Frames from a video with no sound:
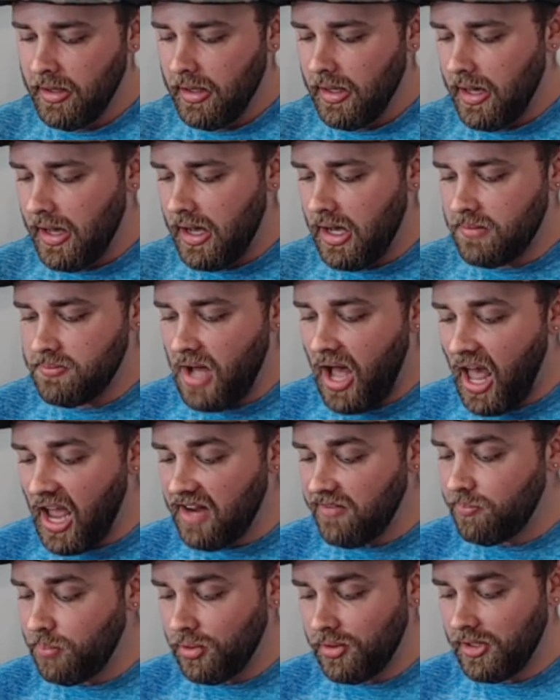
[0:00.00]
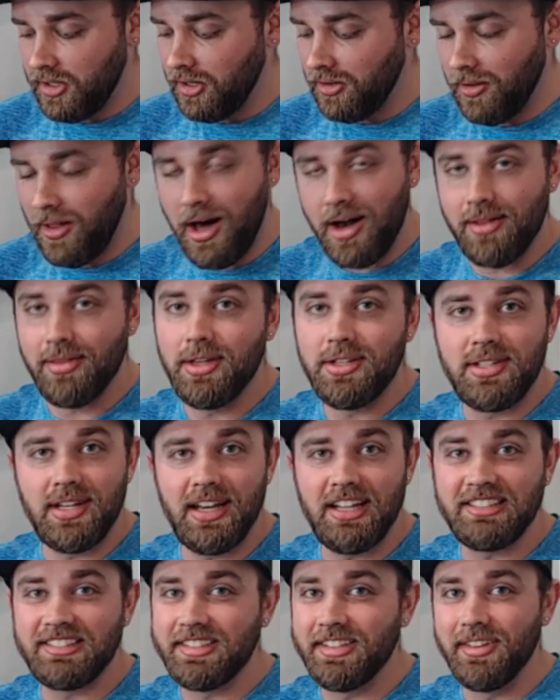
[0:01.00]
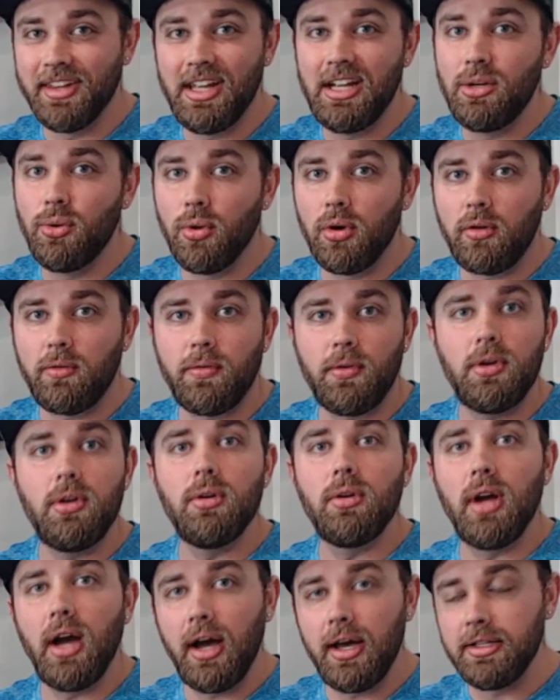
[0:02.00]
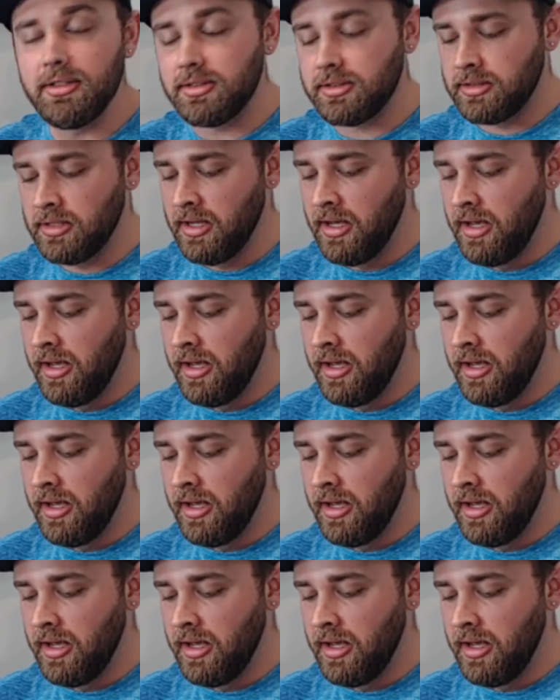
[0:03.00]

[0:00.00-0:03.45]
I've put in a lot of the test and legwork for you guys,